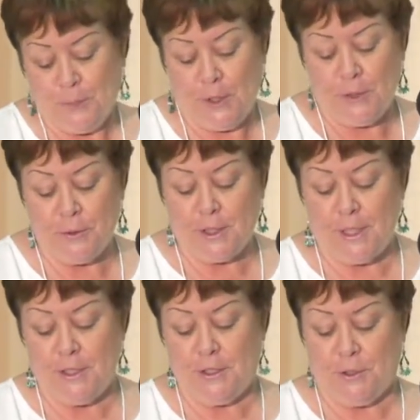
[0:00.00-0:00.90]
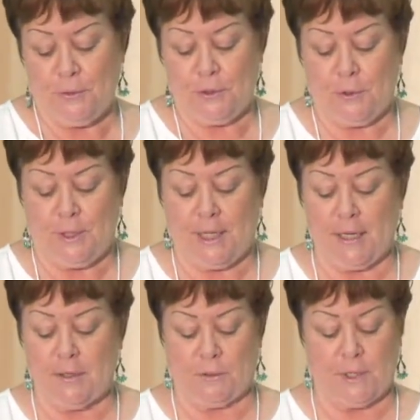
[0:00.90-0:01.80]
We knew that these students who
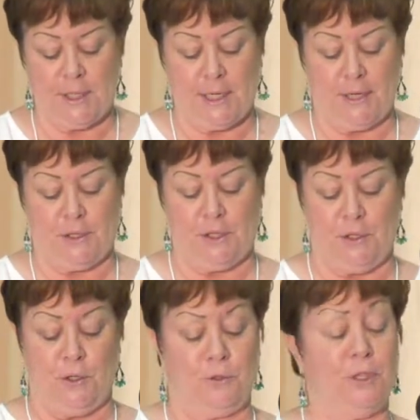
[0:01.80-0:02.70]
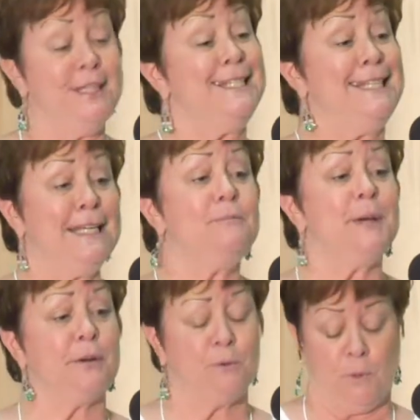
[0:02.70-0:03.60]
attended orientation usually did
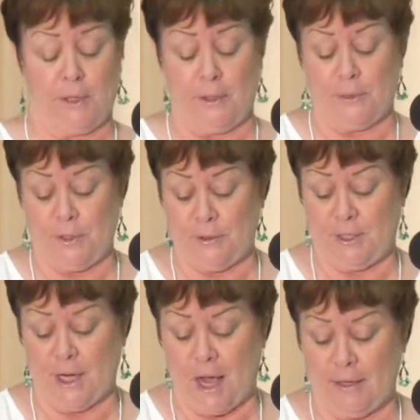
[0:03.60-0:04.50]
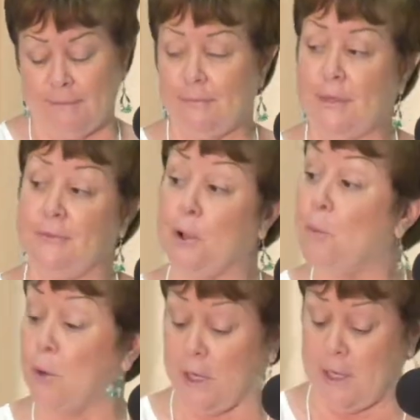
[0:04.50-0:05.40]
better while they were at UCI. They
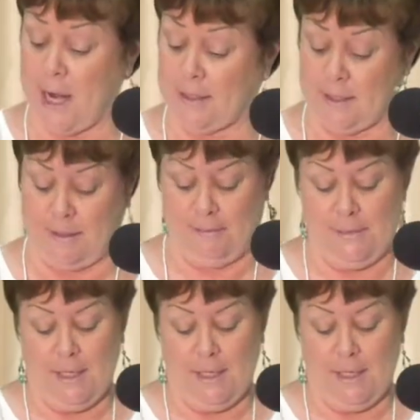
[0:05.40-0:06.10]
felt more connected.